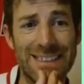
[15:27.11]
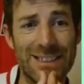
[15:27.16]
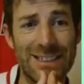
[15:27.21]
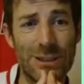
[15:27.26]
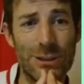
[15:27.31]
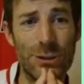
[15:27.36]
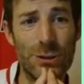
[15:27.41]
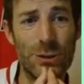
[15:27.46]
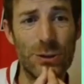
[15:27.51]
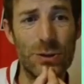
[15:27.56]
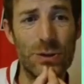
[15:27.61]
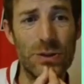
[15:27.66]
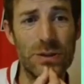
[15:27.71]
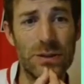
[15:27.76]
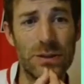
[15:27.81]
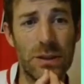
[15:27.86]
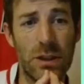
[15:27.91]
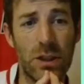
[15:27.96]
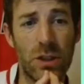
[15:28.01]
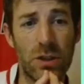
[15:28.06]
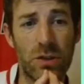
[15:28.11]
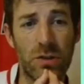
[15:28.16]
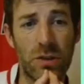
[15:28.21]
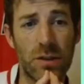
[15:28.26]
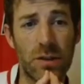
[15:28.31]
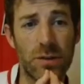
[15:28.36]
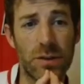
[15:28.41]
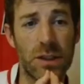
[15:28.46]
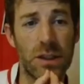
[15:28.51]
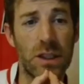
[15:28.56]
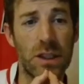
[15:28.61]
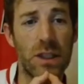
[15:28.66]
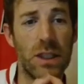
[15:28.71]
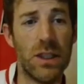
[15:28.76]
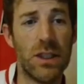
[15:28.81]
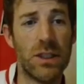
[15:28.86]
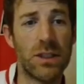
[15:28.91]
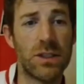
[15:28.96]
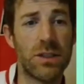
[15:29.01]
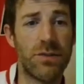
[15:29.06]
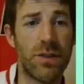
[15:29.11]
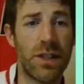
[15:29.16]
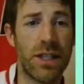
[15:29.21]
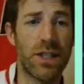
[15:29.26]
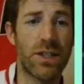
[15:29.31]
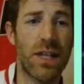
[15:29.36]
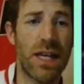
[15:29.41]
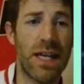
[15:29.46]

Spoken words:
to Hargraft to finish